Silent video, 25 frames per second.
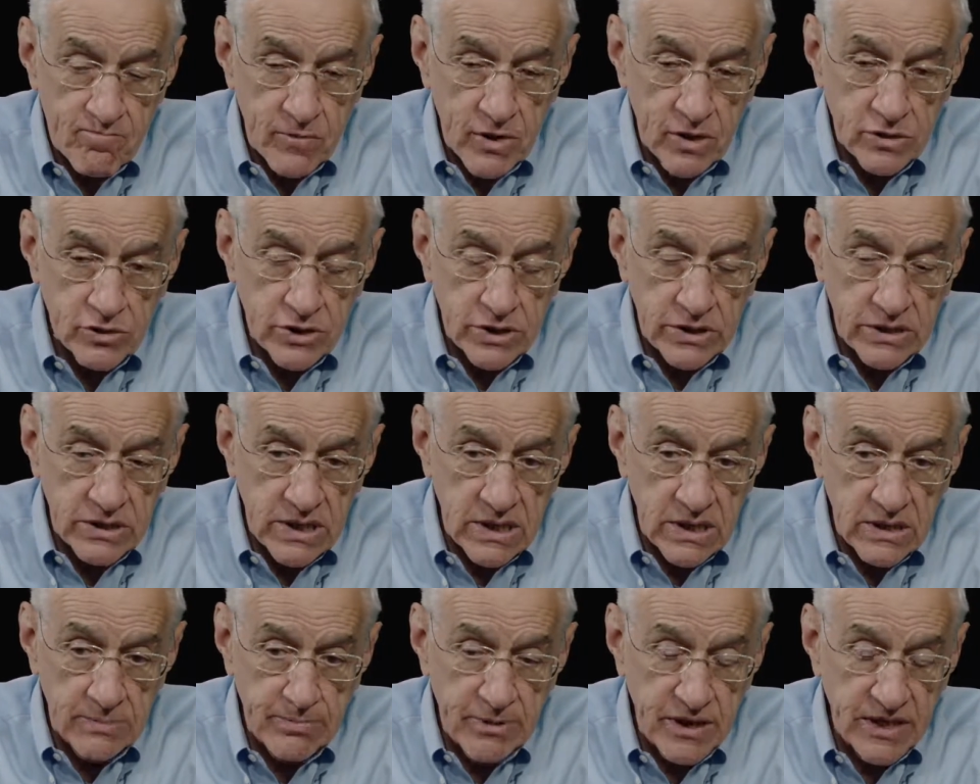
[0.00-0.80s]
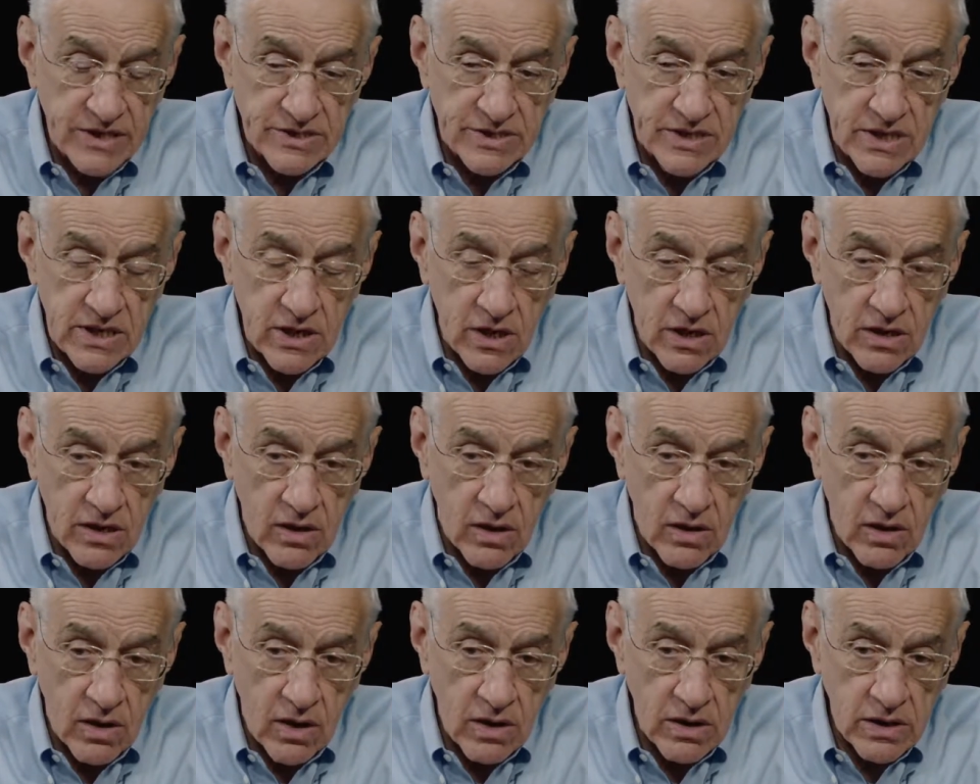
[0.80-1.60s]
She did a PhD on
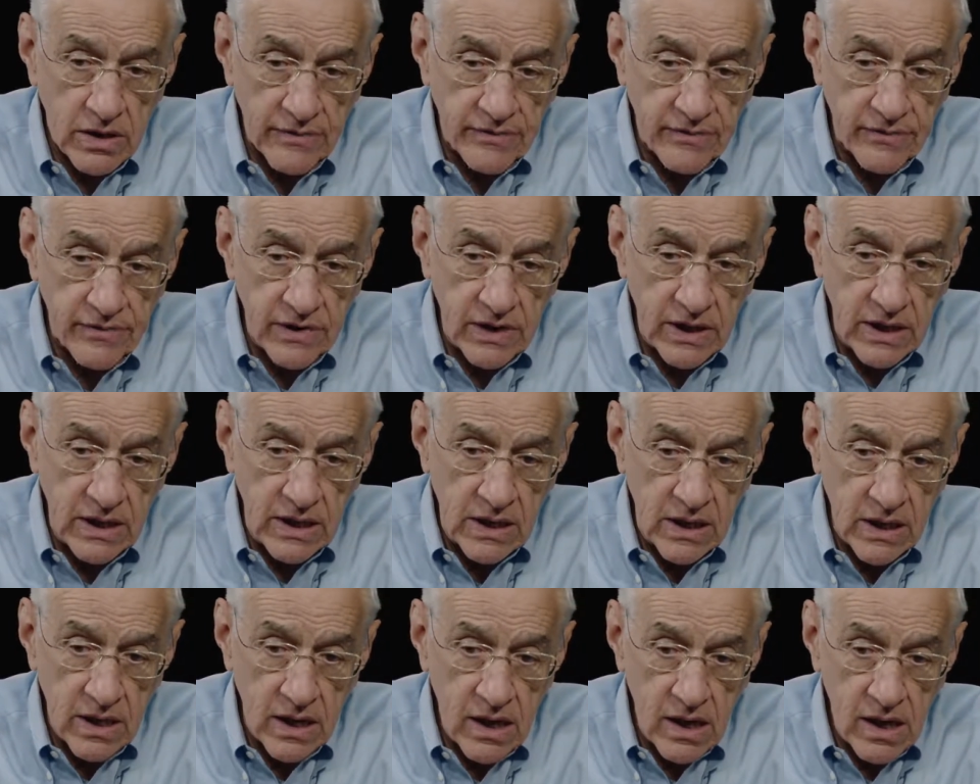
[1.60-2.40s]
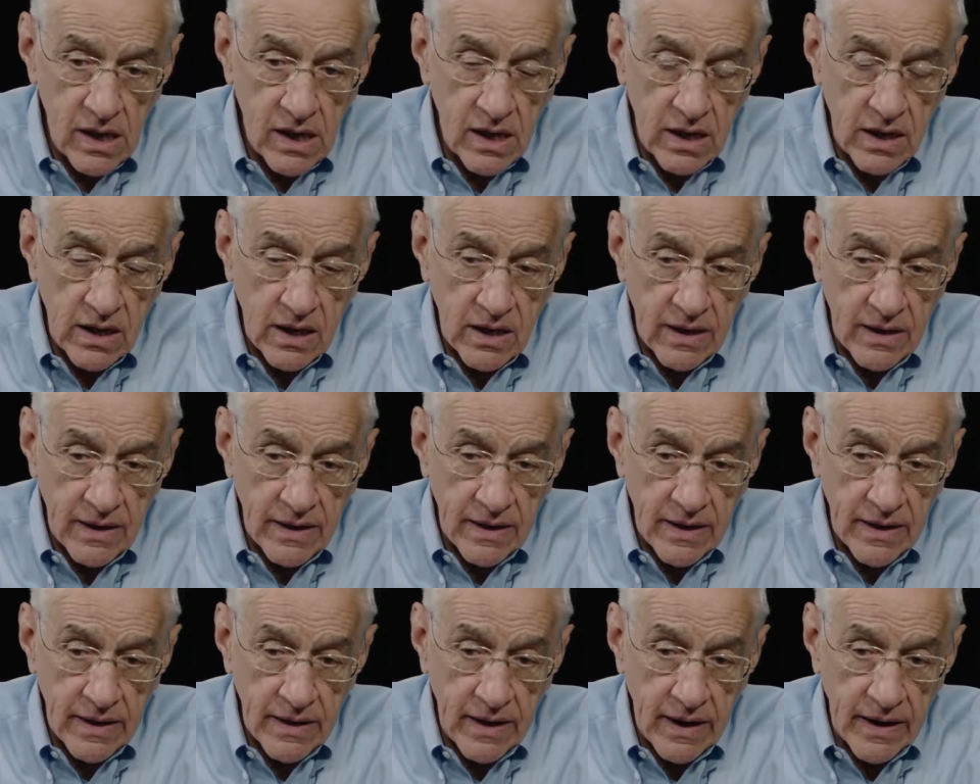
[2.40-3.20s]
holography.
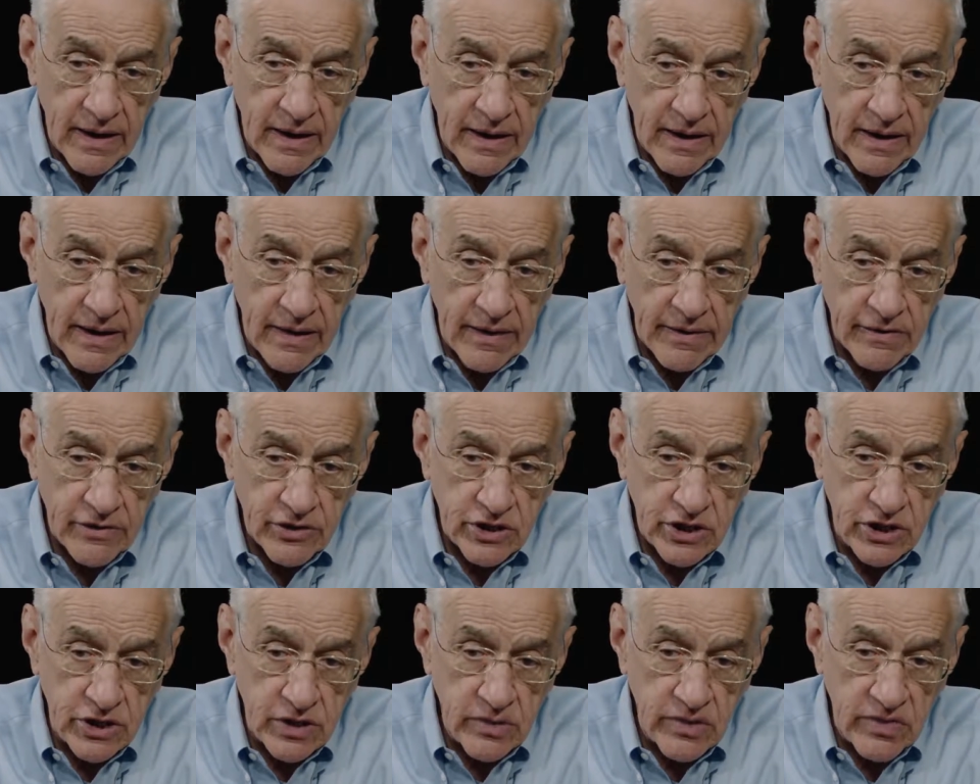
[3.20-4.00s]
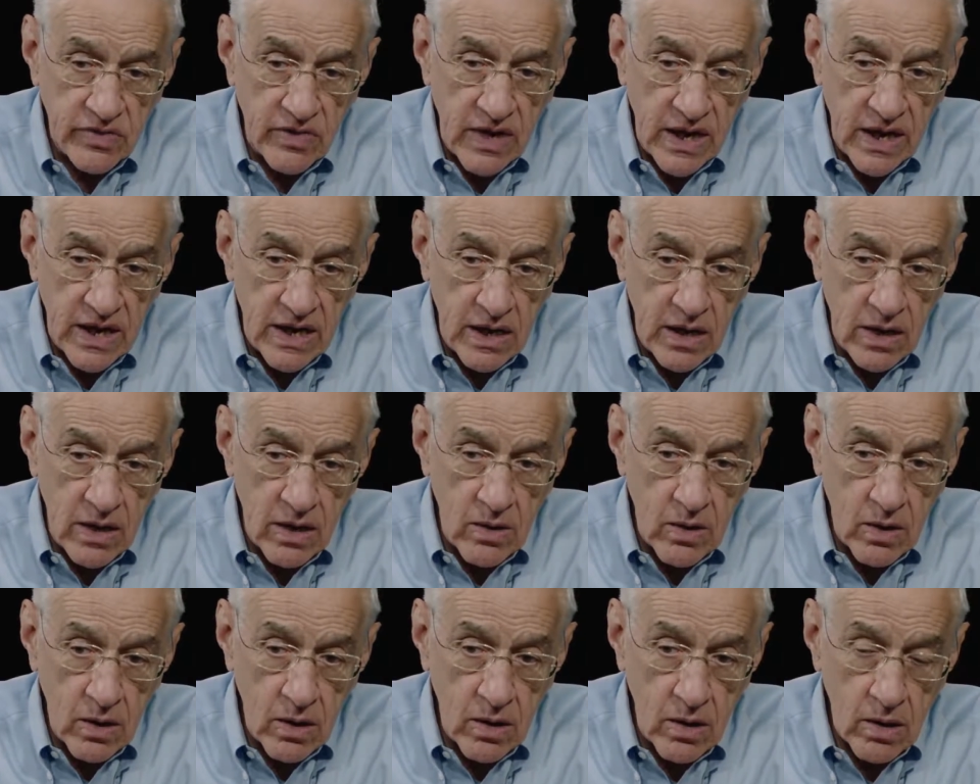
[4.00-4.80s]
She
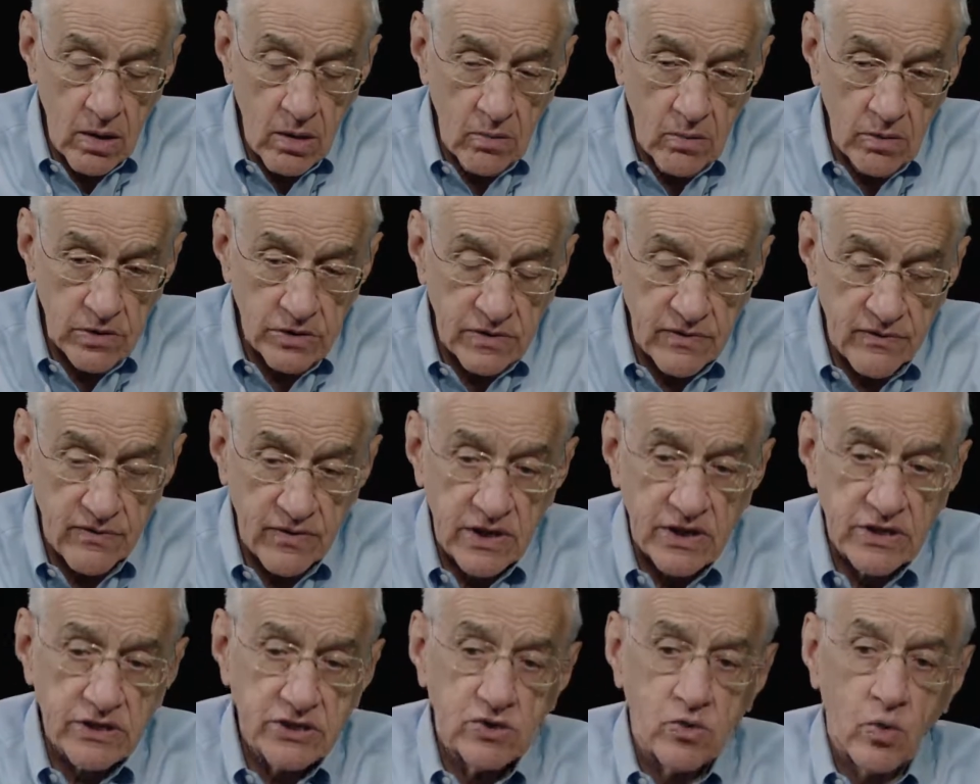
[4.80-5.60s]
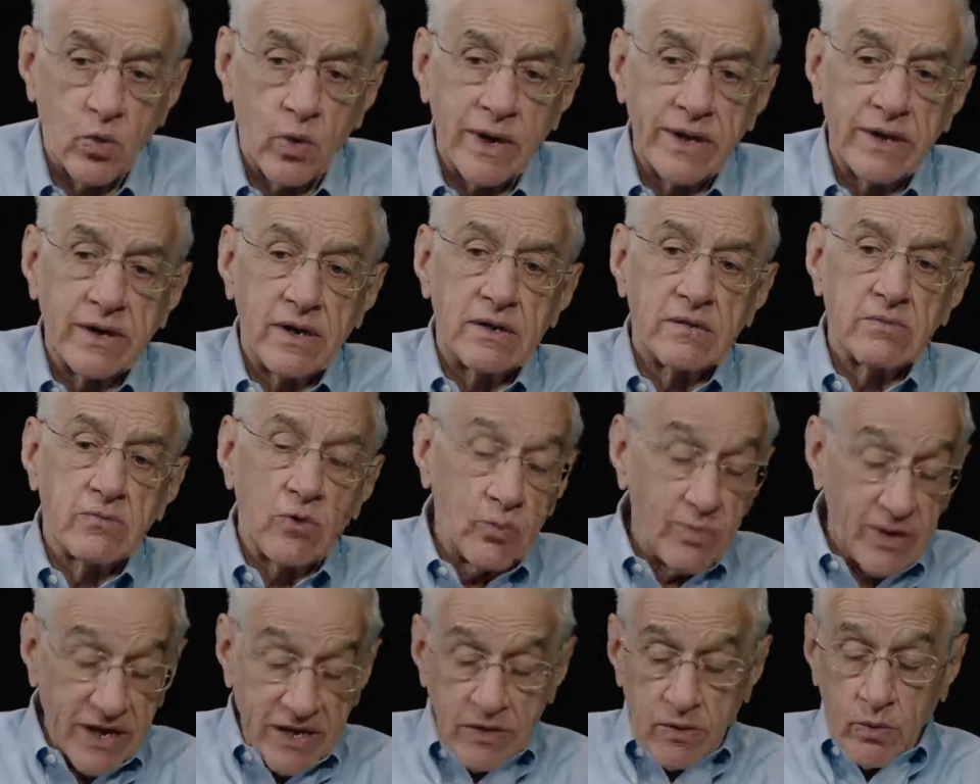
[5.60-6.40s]
then, when she finished, oh,
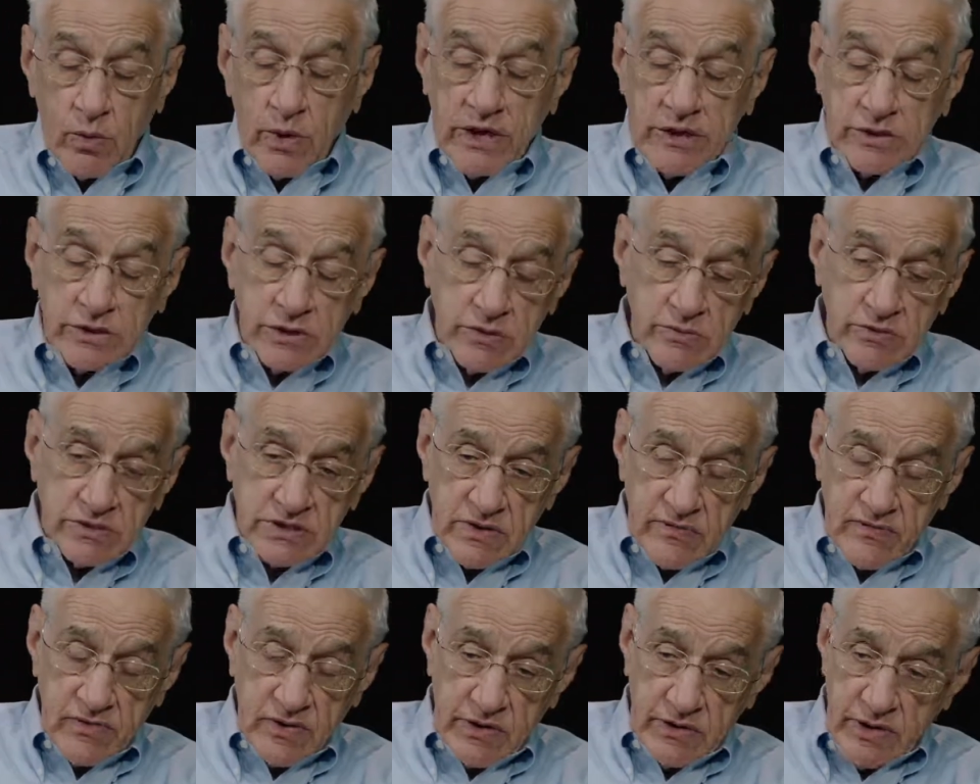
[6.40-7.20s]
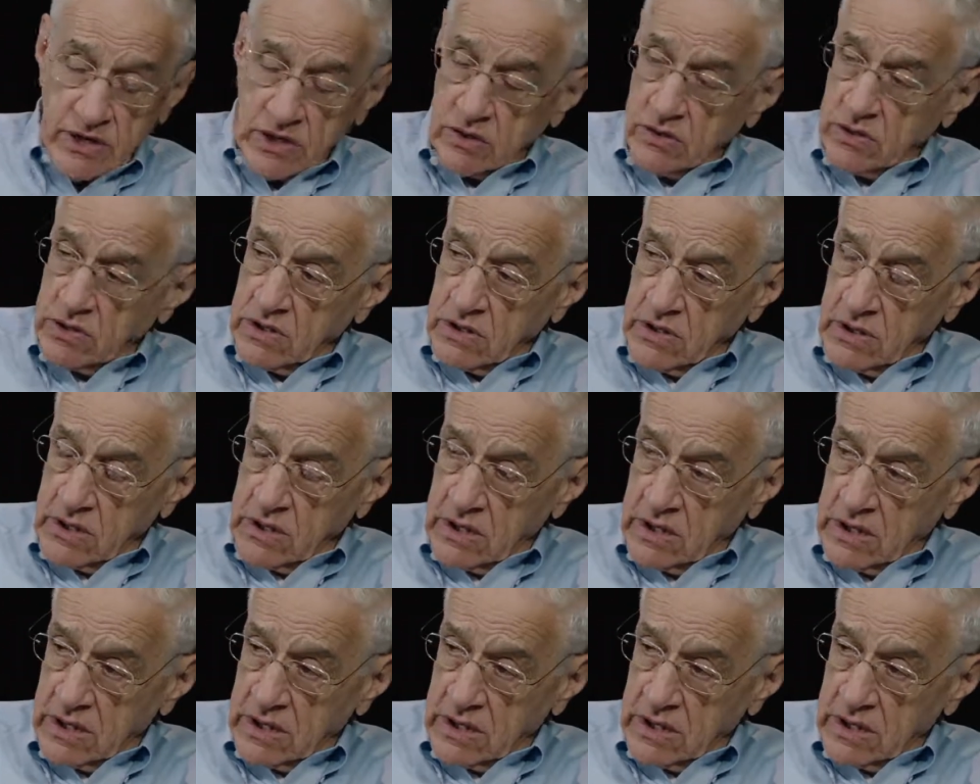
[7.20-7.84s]
by the way, she was a very good,